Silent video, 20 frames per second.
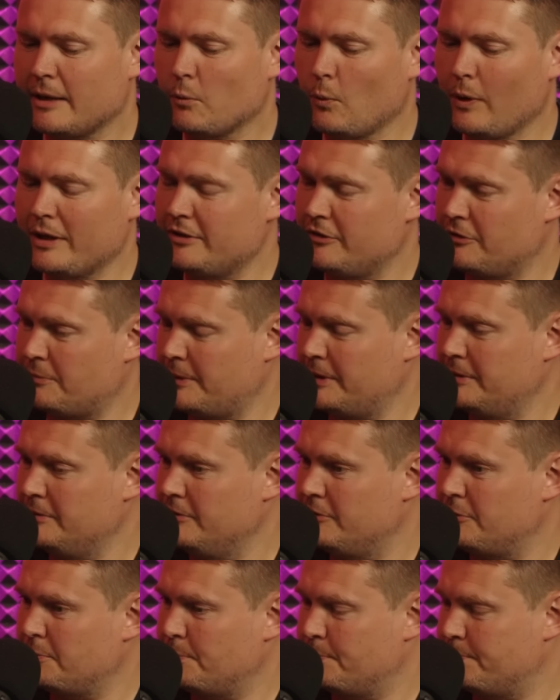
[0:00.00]

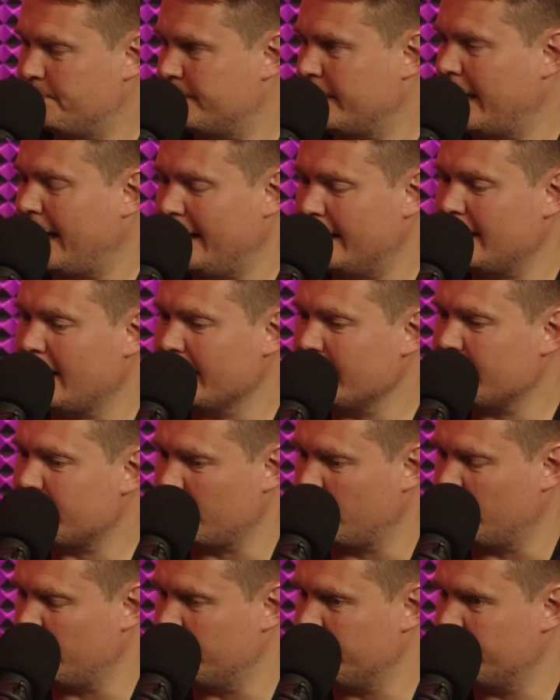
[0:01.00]
Weatherspoon's, that like
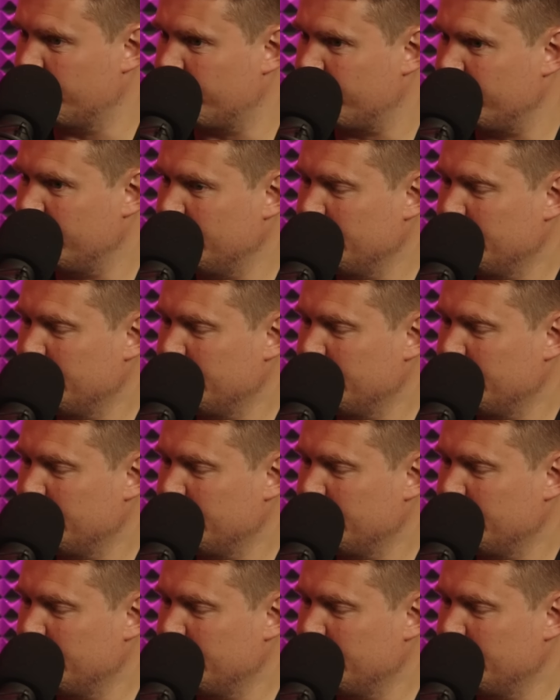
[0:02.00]
sort of